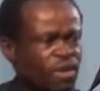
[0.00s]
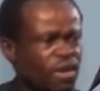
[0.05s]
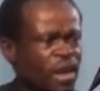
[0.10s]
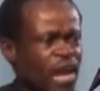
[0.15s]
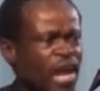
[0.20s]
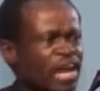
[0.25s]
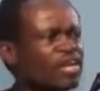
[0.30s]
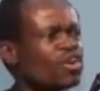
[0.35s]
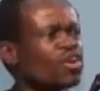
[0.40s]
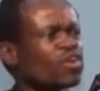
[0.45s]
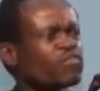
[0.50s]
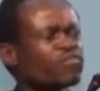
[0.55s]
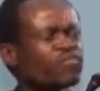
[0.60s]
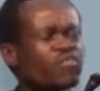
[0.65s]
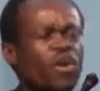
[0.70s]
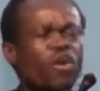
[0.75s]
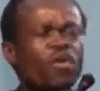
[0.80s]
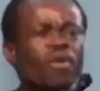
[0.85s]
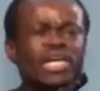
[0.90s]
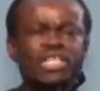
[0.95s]
I look
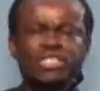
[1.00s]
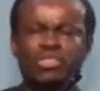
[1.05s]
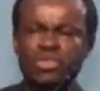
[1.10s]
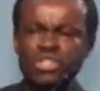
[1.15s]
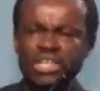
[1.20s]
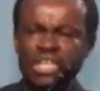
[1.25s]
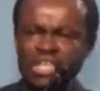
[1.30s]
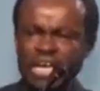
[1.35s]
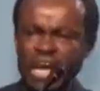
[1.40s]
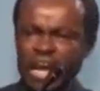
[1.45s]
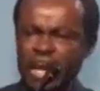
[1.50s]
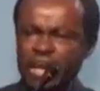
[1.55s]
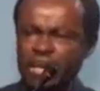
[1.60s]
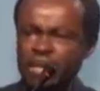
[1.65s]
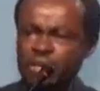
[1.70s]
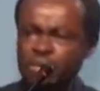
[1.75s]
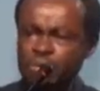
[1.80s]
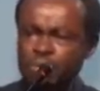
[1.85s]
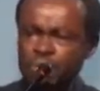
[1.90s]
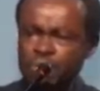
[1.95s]
forward to the
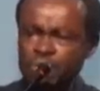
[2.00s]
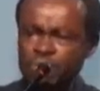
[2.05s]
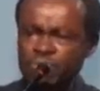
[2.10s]
day